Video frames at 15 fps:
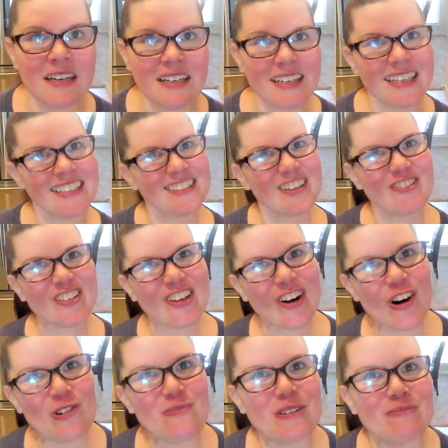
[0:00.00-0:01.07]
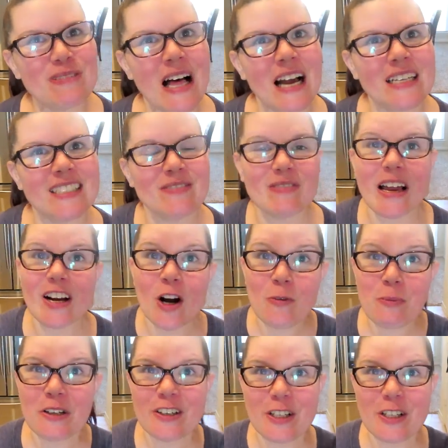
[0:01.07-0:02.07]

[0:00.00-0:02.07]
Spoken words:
He's over there open blinds. I'm like, open or